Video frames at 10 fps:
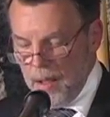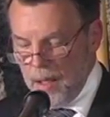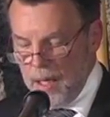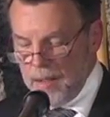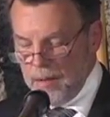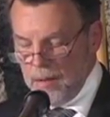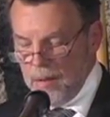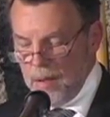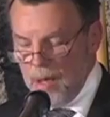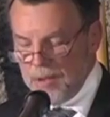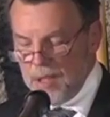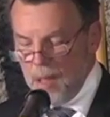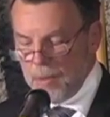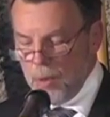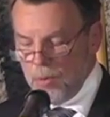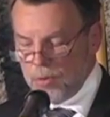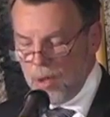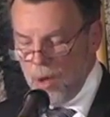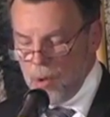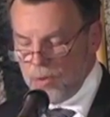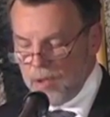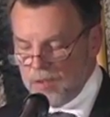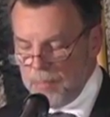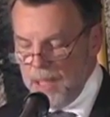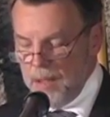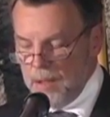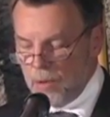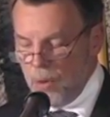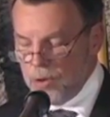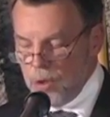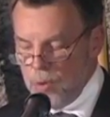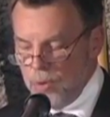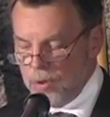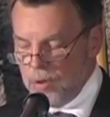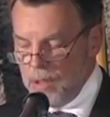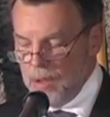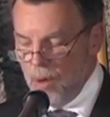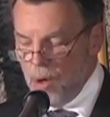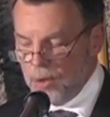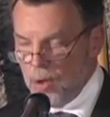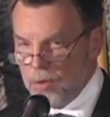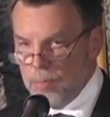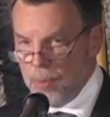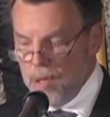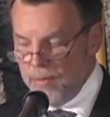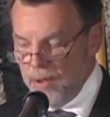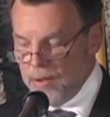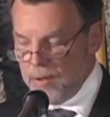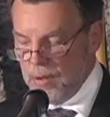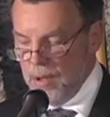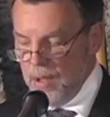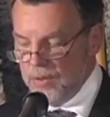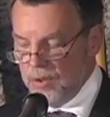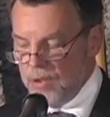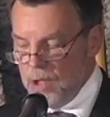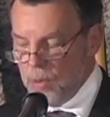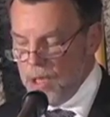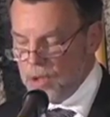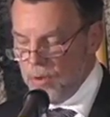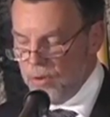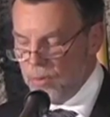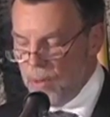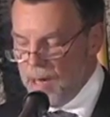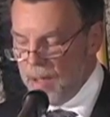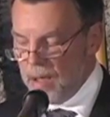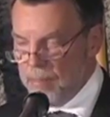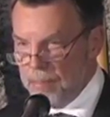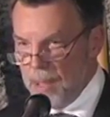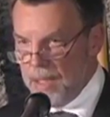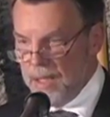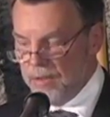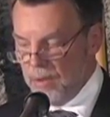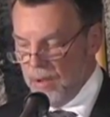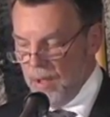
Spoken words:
An anti-abuse clause has been introduced in order to prevent the situations where companies